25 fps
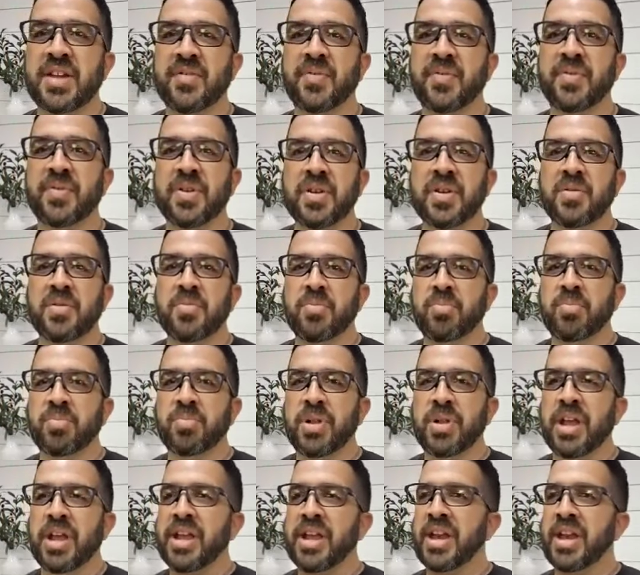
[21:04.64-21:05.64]
of
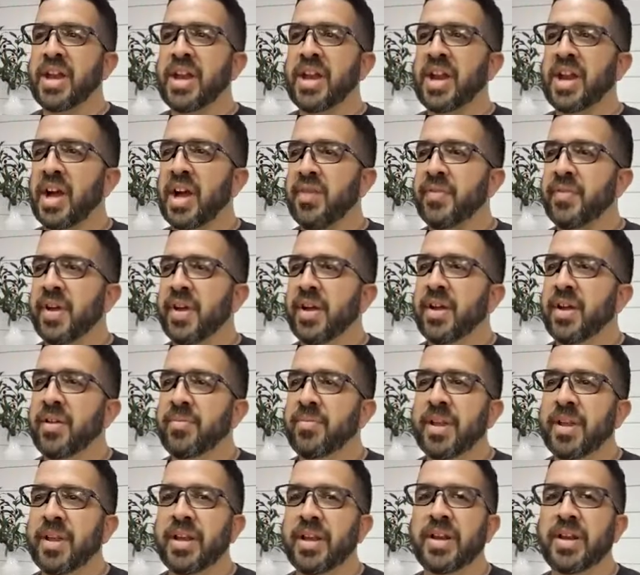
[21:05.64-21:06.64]
playing it off.
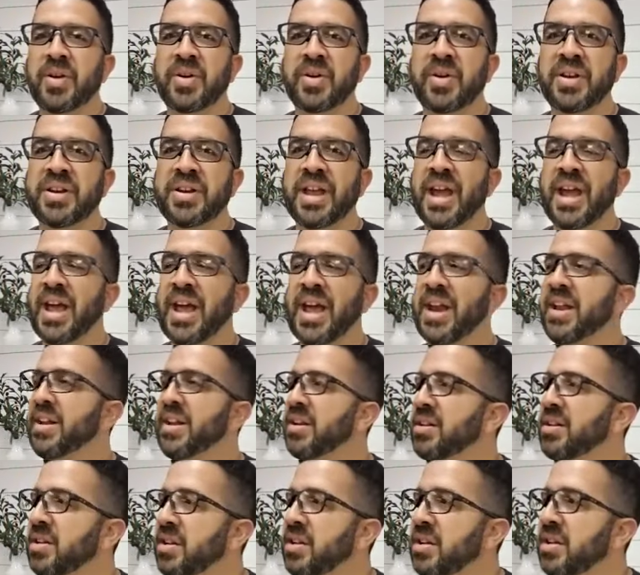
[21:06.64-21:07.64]
Like, you know what, Dad?
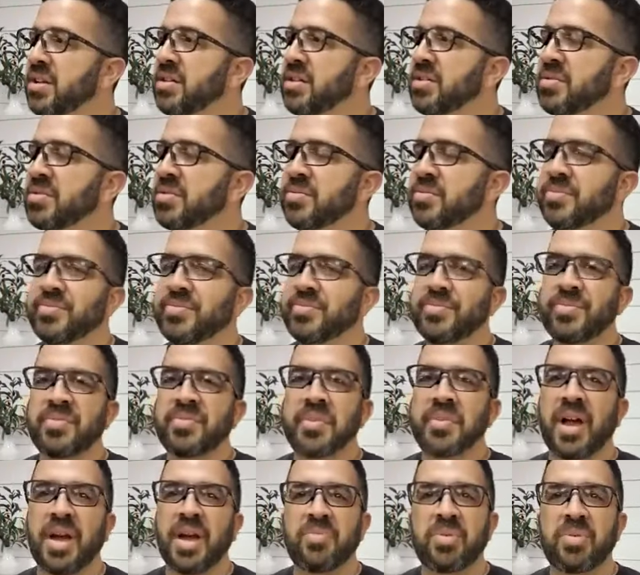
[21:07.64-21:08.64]

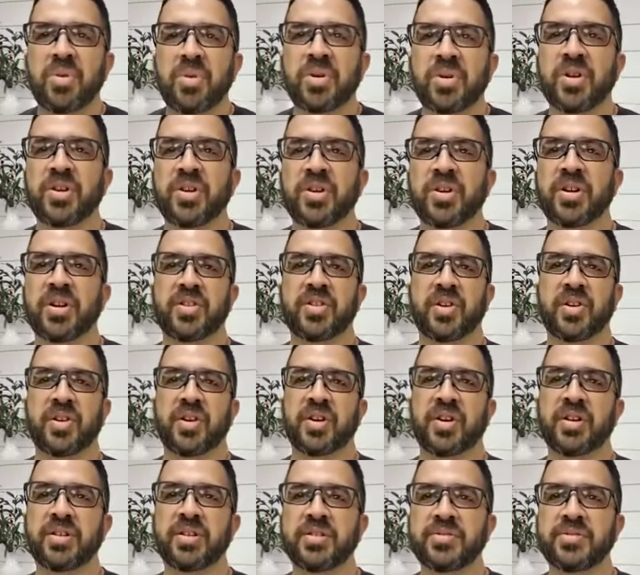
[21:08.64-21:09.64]
I broke your guitar.